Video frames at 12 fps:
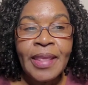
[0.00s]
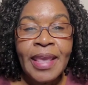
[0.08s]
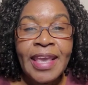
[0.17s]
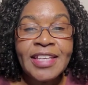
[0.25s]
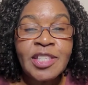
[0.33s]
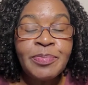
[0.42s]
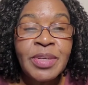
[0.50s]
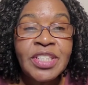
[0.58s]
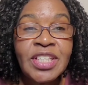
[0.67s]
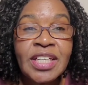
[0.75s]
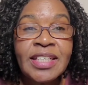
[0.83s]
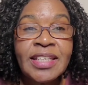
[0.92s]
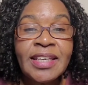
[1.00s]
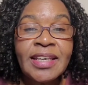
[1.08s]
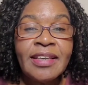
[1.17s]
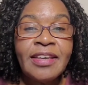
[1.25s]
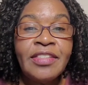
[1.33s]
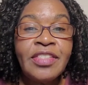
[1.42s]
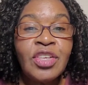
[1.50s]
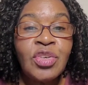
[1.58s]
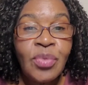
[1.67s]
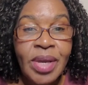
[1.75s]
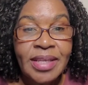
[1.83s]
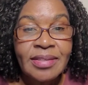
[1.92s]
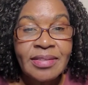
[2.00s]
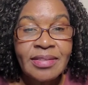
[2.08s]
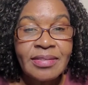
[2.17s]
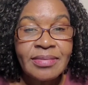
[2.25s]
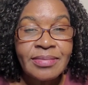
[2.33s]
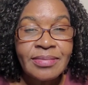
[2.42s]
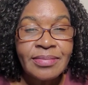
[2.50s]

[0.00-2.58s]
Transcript: especially in the US,